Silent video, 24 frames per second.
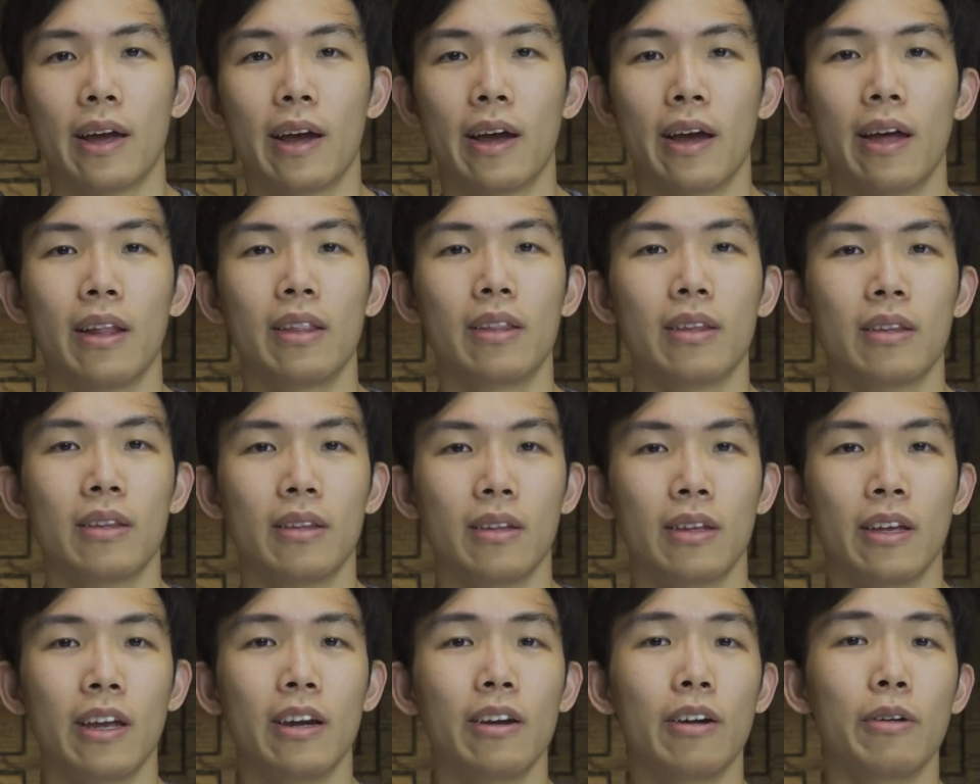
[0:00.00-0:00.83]
And
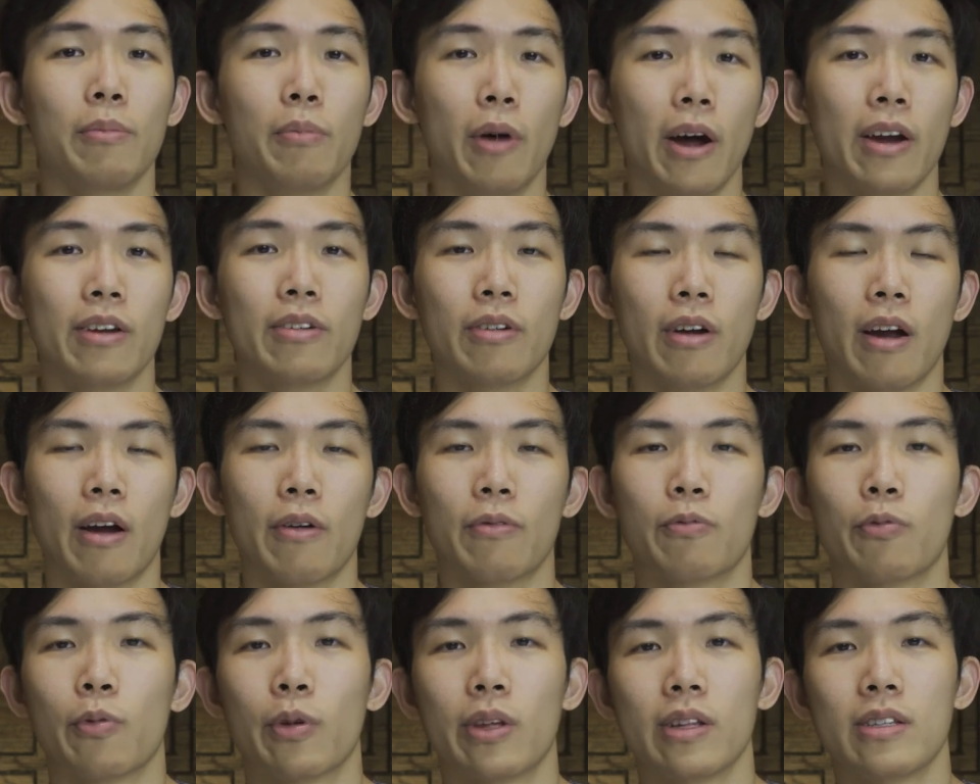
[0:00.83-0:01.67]
here in
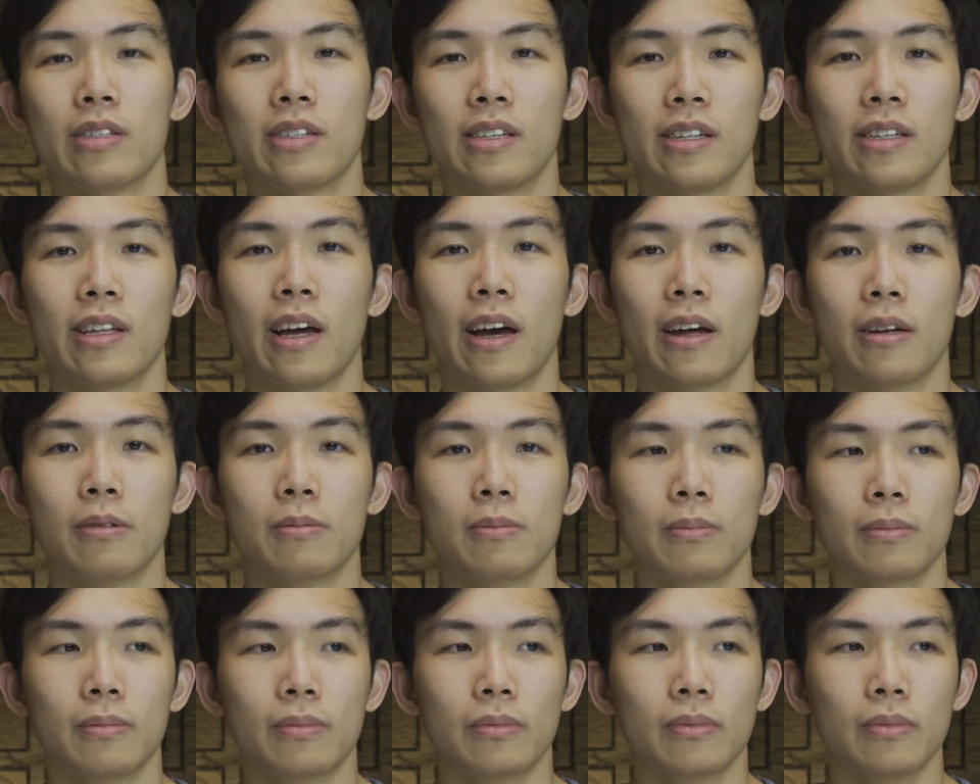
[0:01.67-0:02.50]
Minecraft, we can see that,
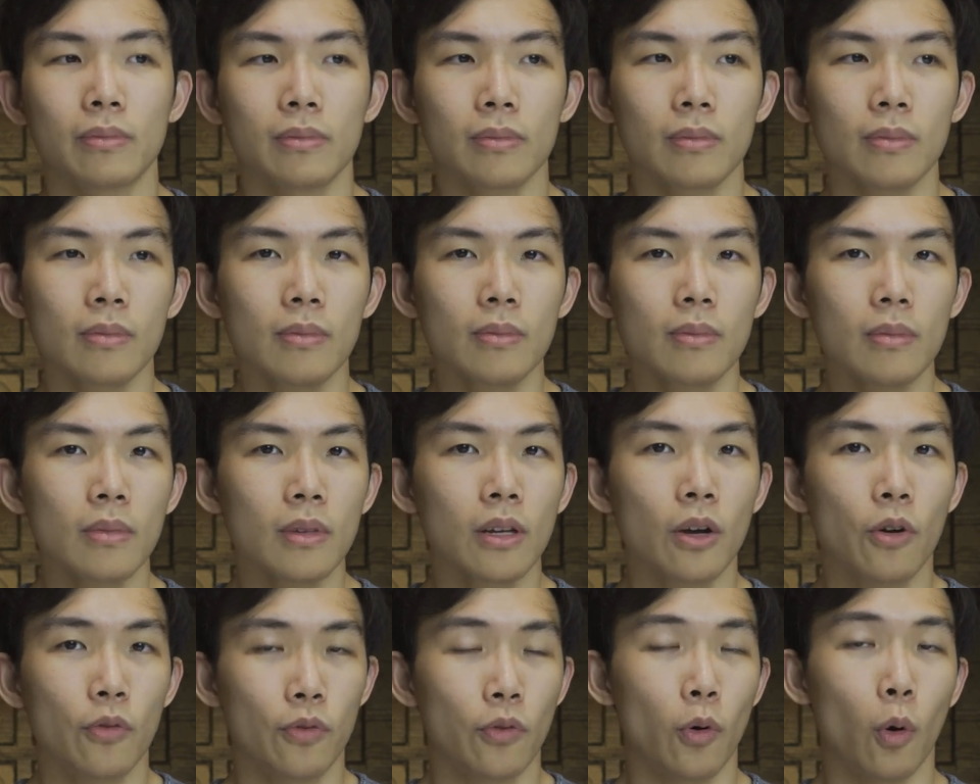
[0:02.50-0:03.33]

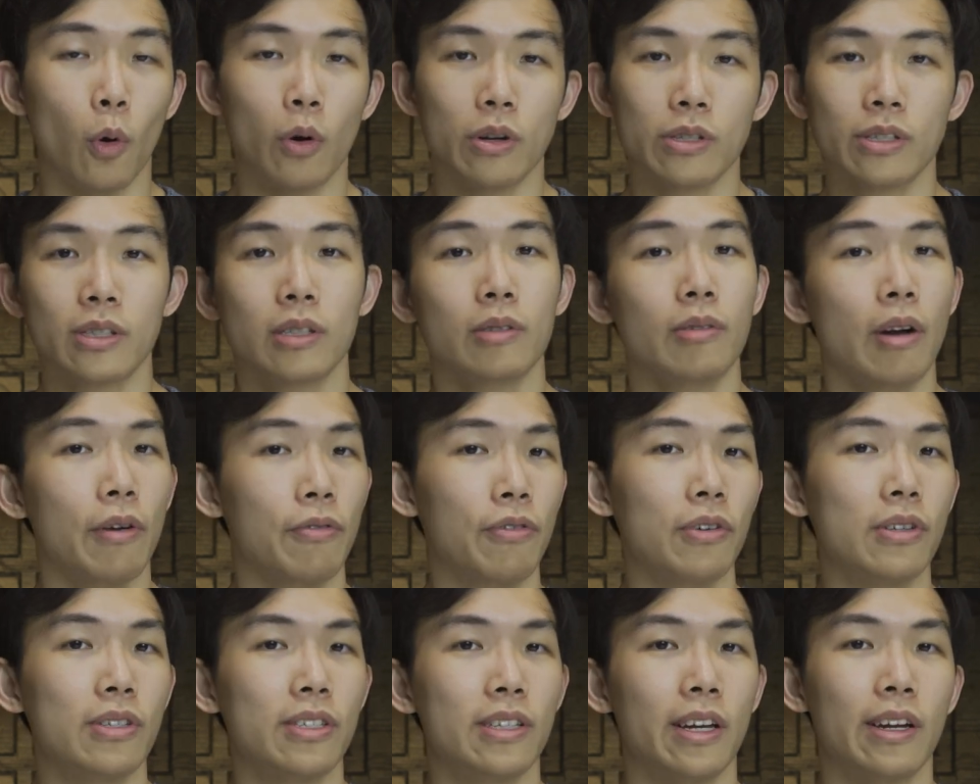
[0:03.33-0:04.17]
of course, the
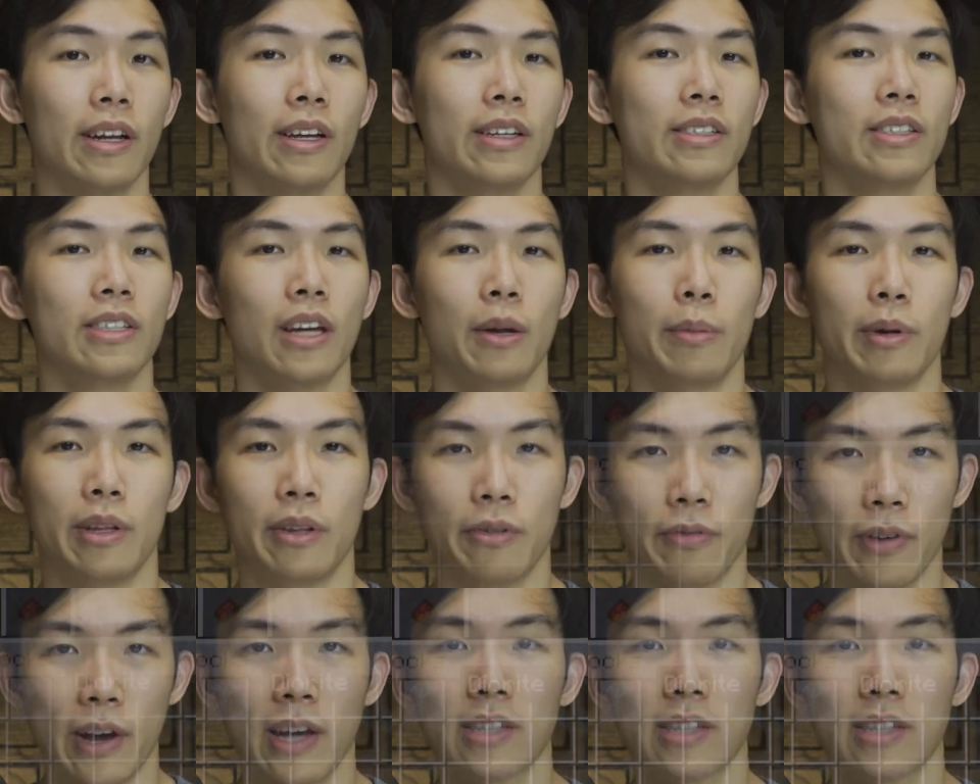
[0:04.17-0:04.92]
reference setting is going to be the